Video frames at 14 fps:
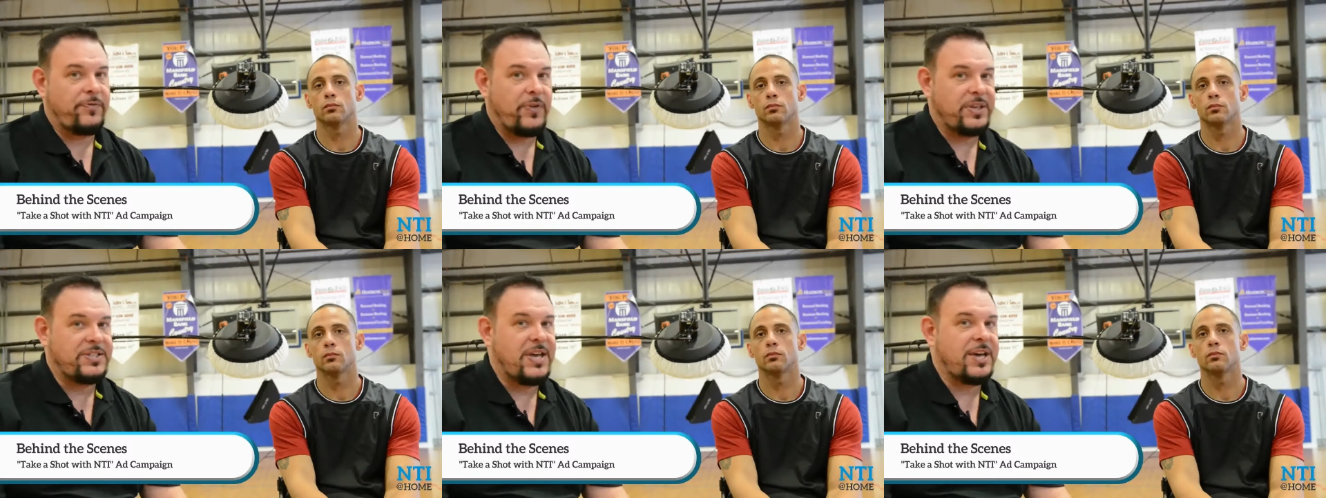
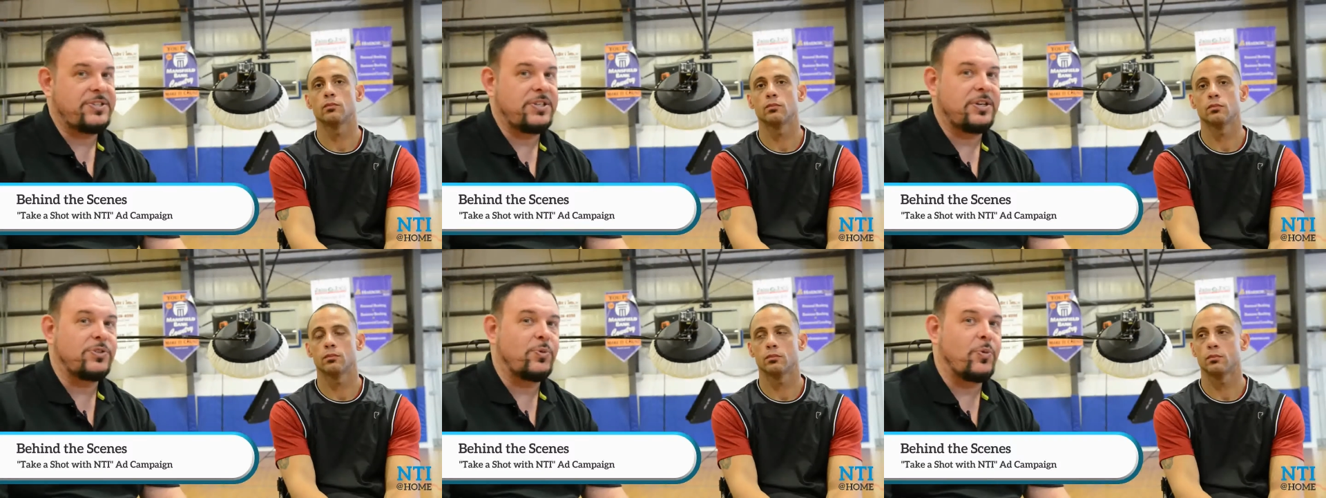
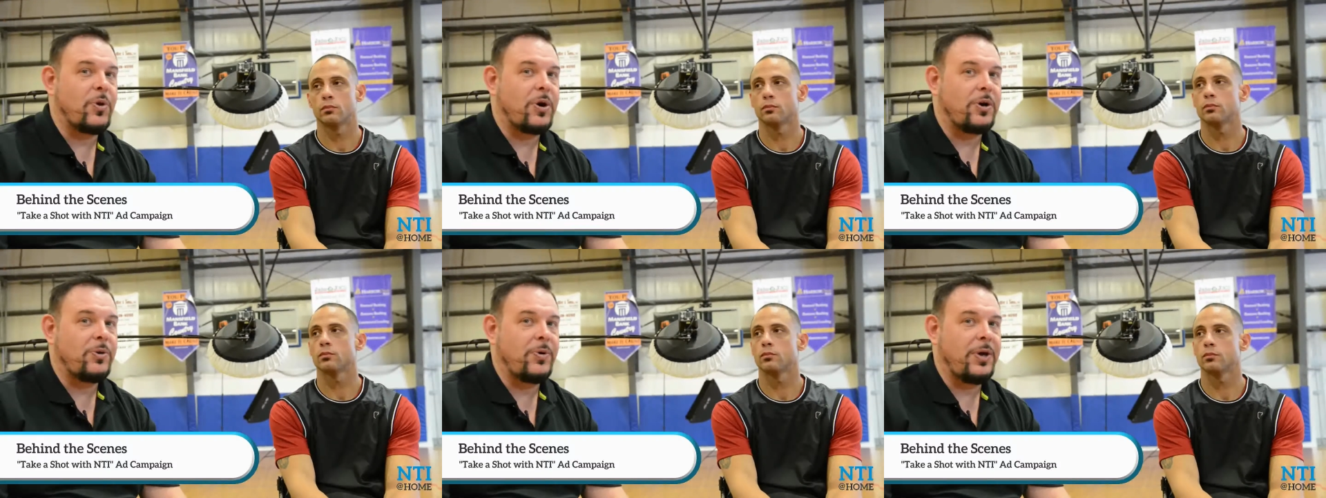Speaker 1: fantastic to
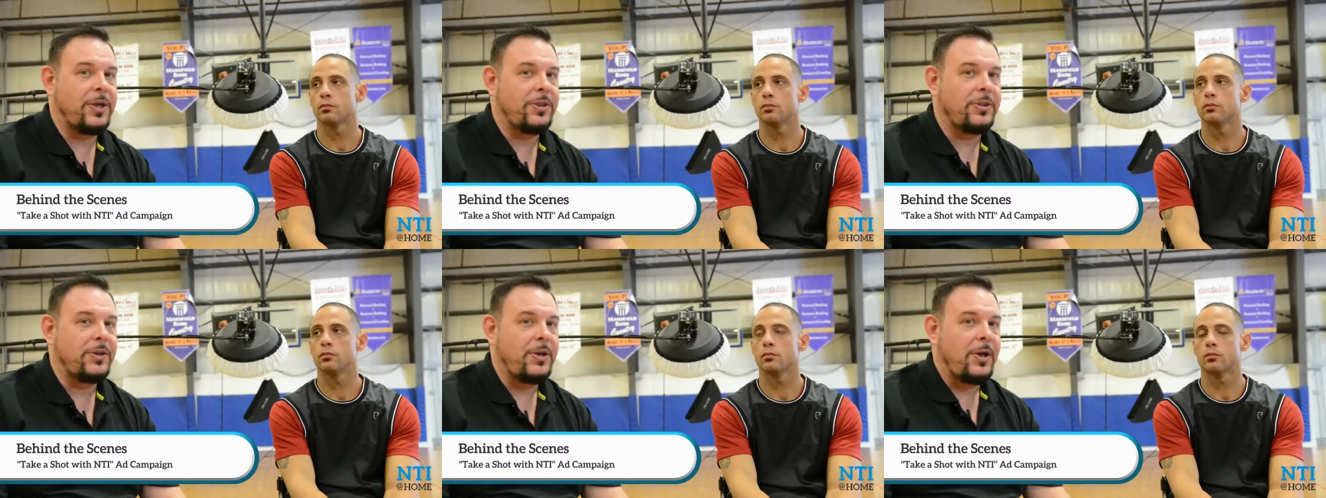work
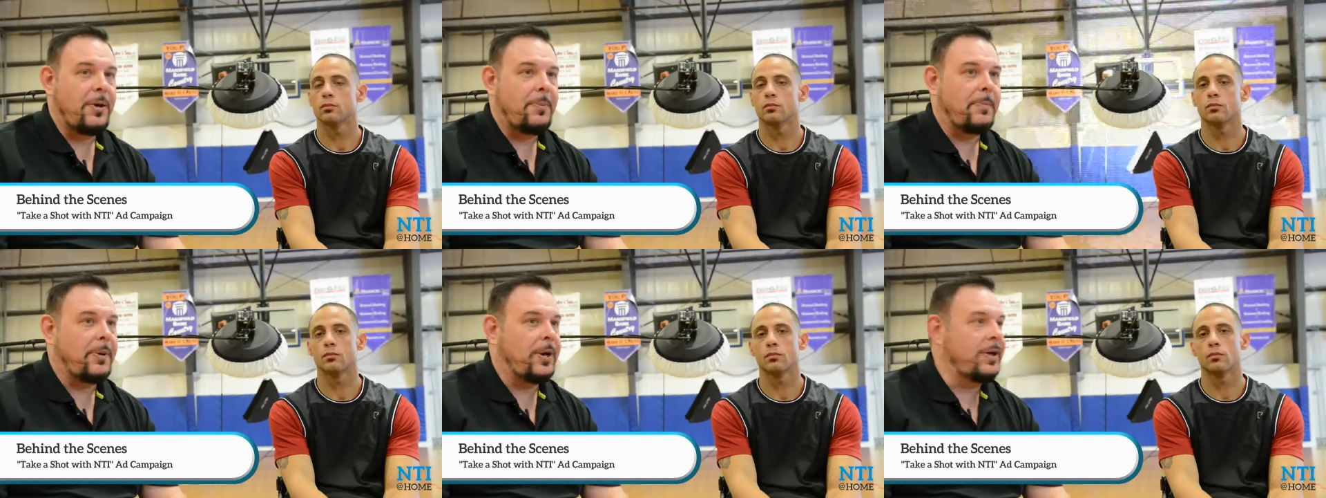with.
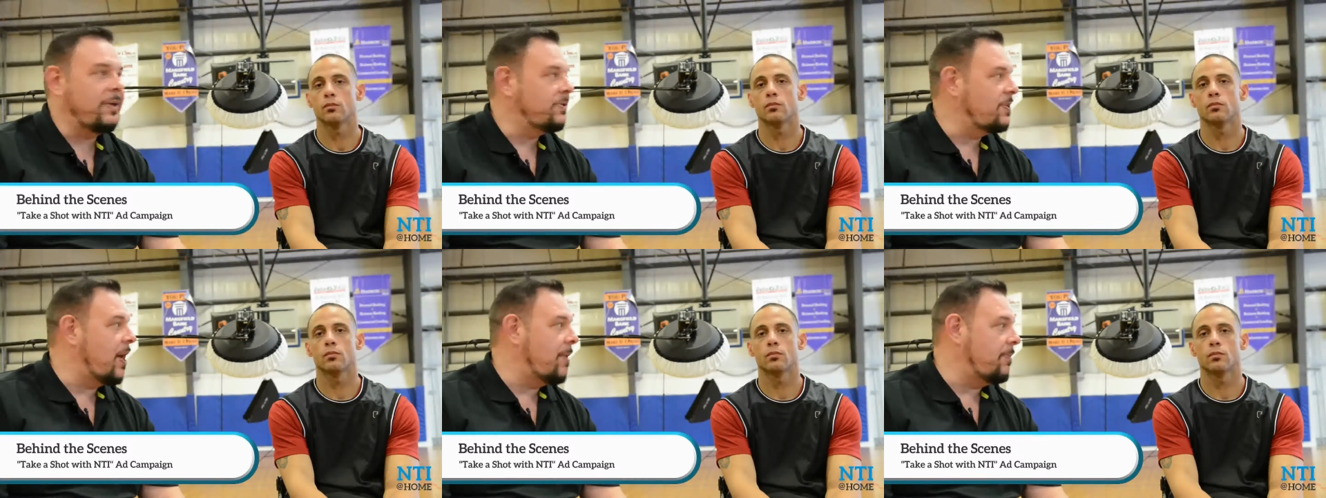
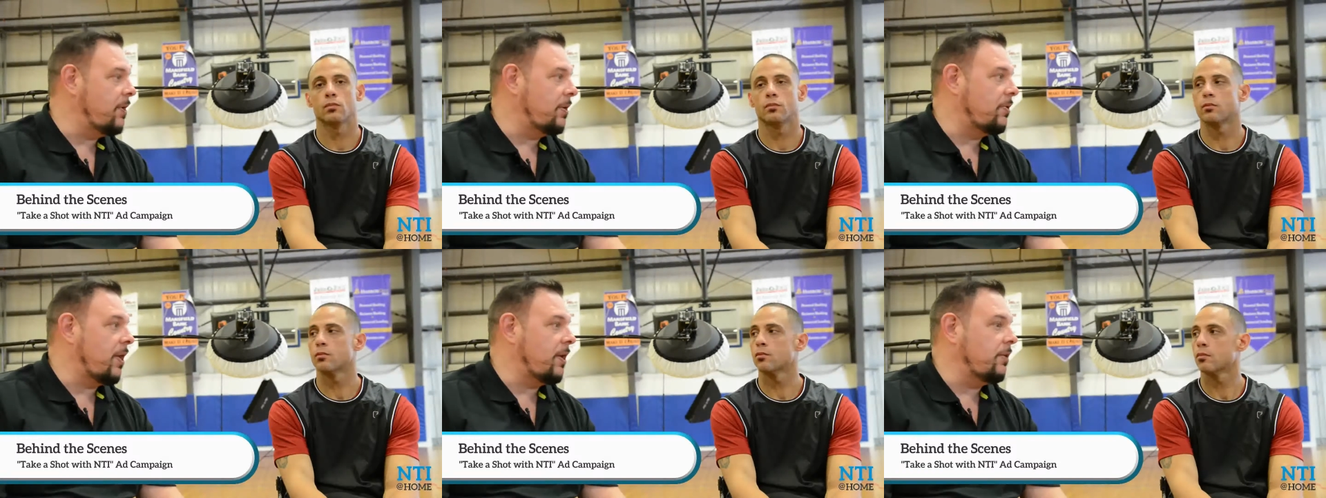But
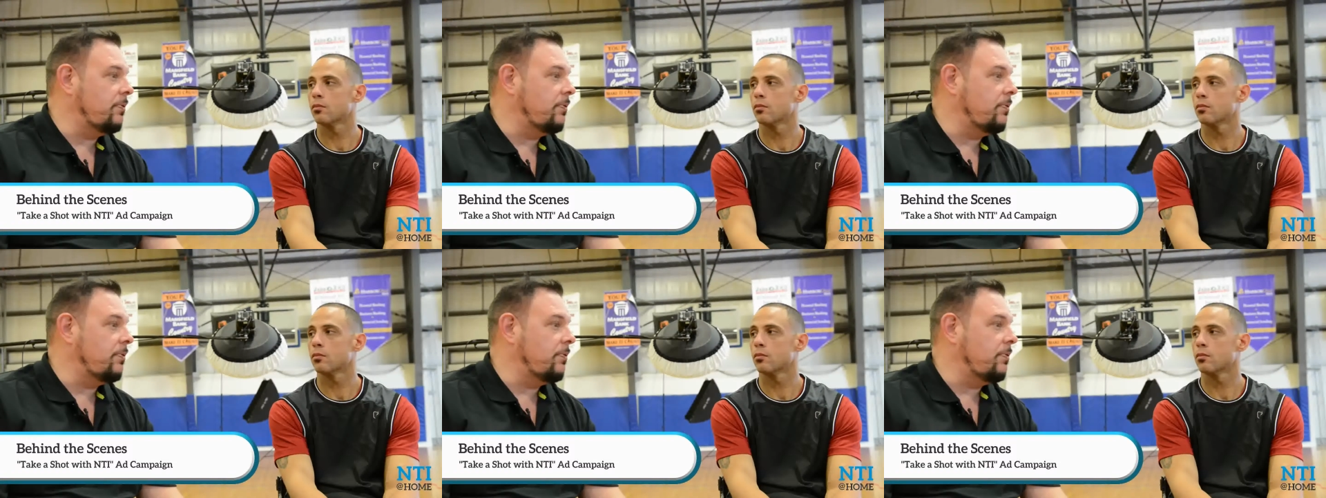Dominic, like